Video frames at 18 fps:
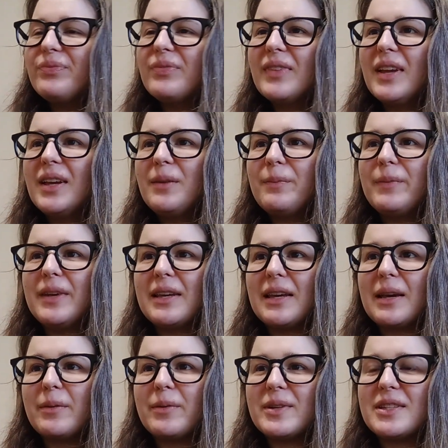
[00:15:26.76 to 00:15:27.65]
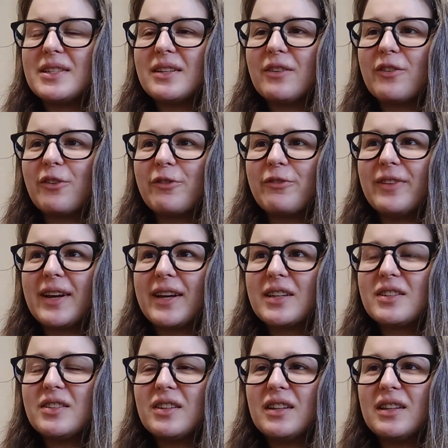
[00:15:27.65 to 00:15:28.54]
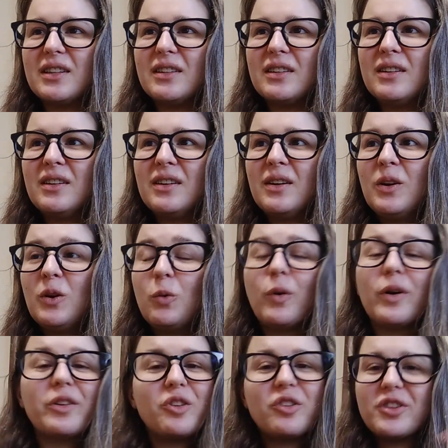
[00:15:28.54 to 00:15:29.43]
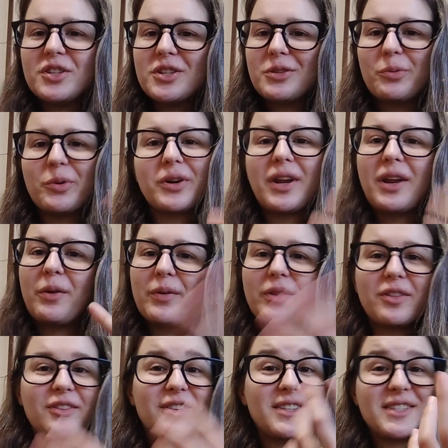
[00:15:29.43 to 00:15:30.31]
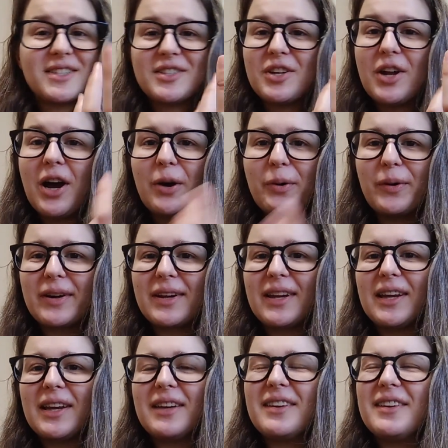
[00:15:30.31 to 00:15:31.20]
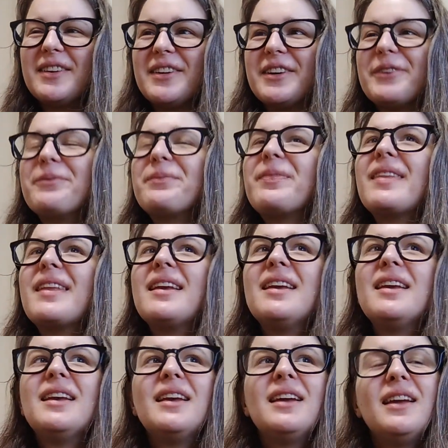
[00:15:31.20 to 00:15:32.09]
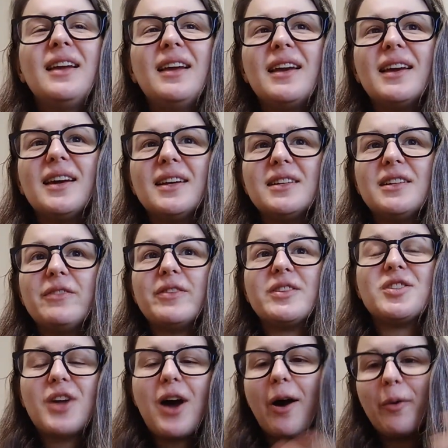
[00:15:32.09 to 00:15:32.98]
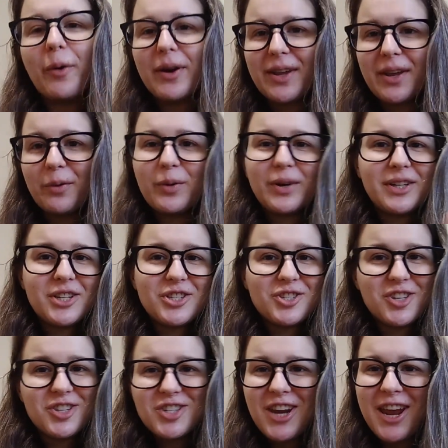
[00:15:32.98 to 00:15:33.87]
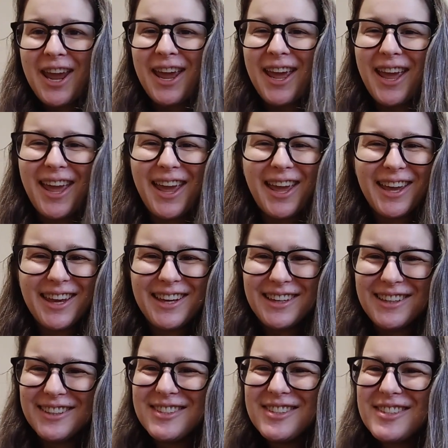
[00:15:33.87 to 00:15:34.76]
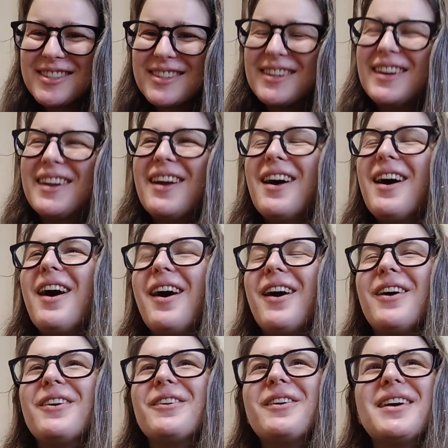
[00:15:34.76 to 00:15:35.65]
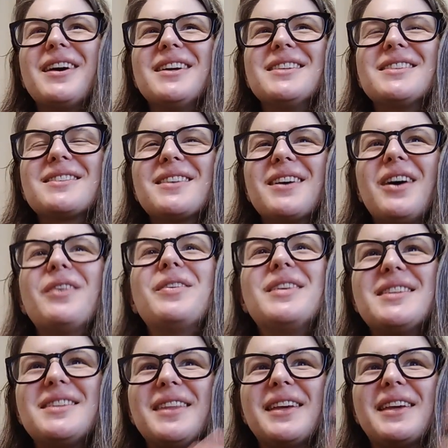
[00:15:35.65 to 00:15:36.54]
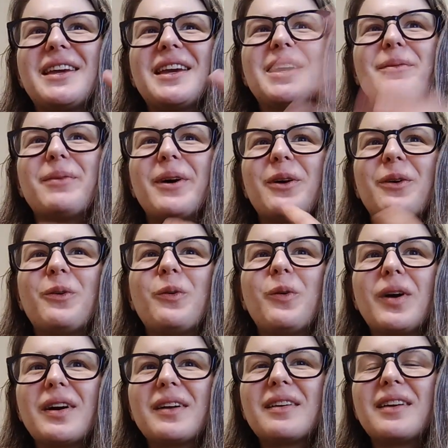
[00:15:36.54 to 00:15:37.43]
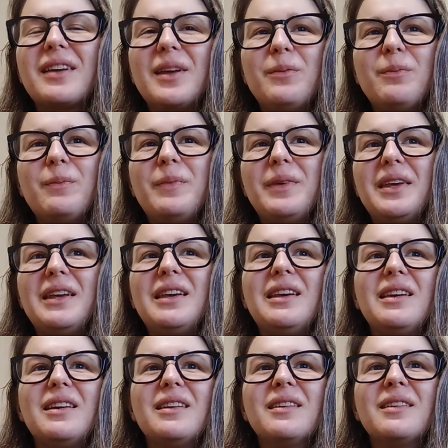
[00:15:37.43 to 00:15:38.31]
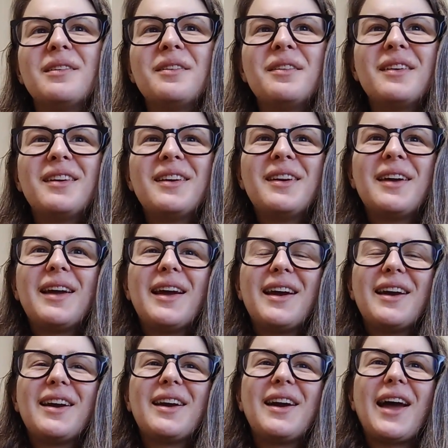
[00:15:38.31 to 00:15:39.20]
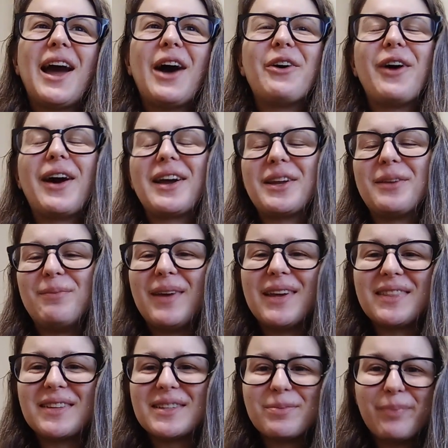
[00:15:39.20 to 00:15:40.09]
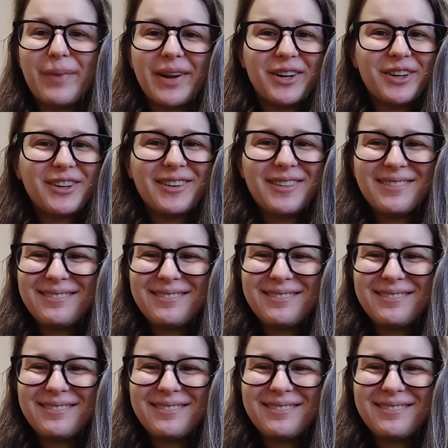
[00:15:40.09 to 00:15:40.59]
and being able to reflect on whether this is working, whether this is not working, you know, and if it's not working, what needs to change. Always thinking about what can be, how I can make this better.